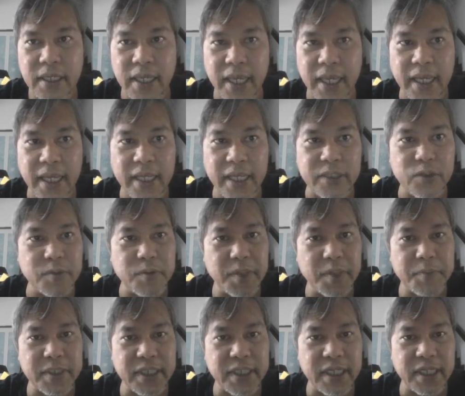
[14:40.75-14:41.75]
To me
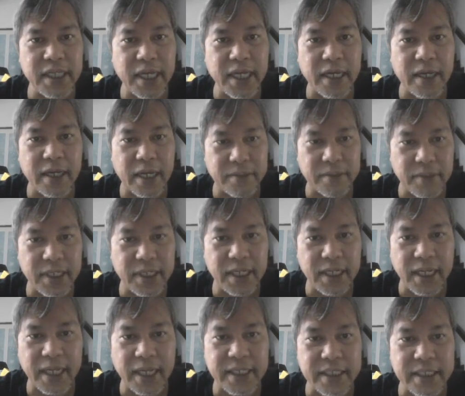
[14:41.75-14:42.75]
personally, I really
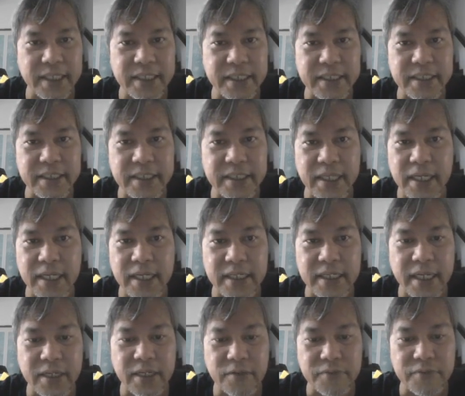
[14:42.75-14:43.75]
like this
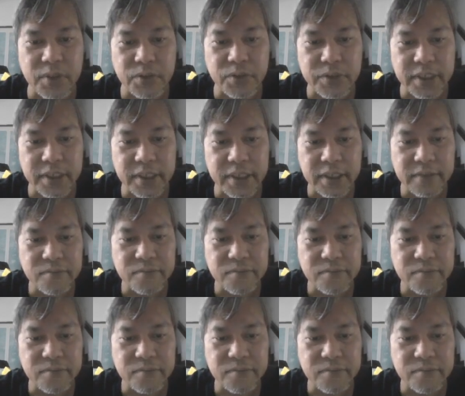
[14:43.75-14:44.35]
kind of solution